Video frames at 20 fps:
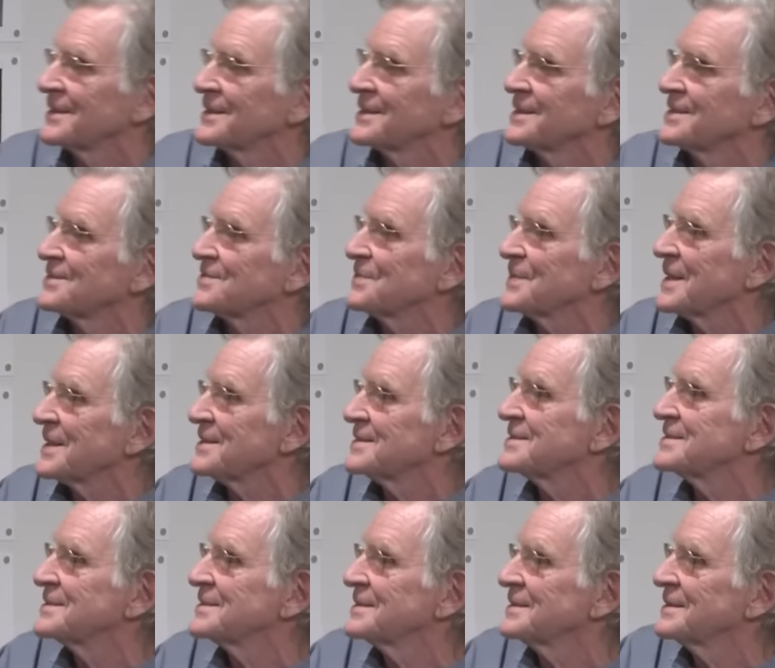look at this
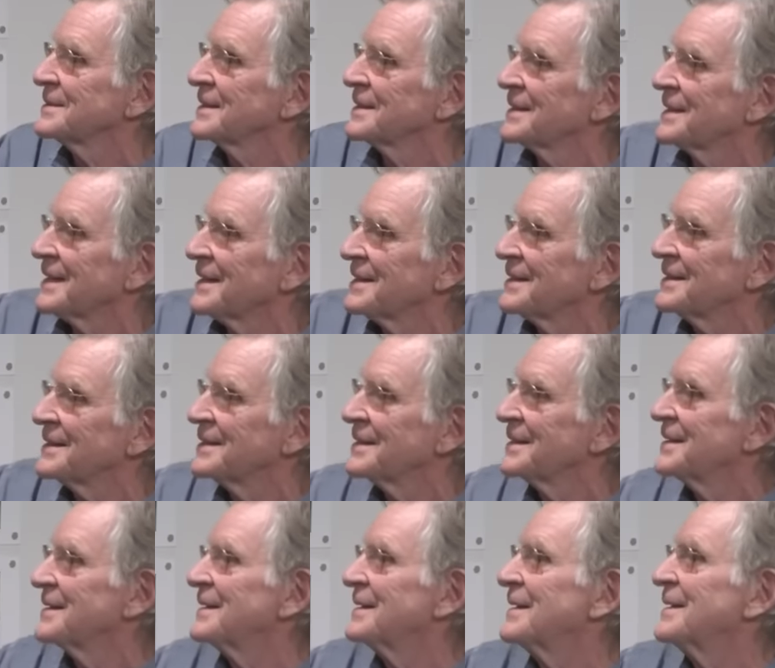place, look at that.
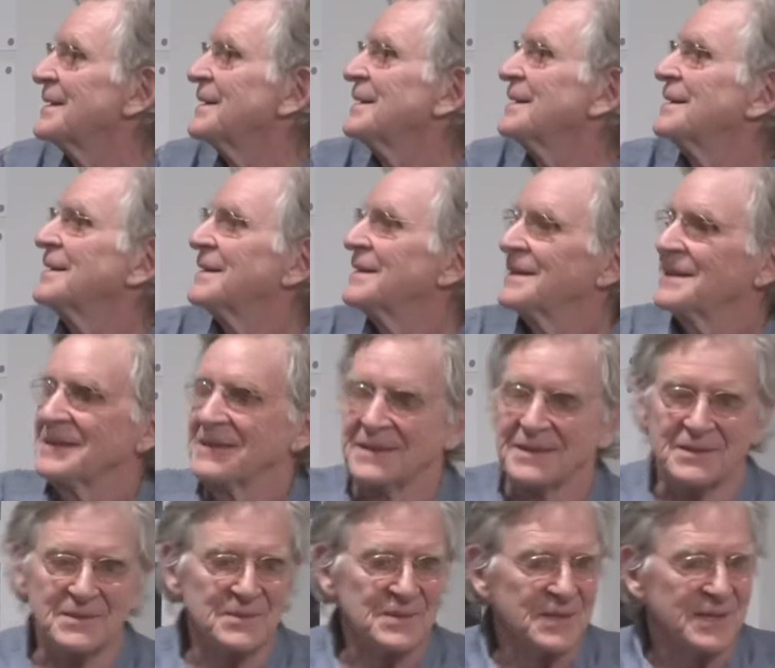They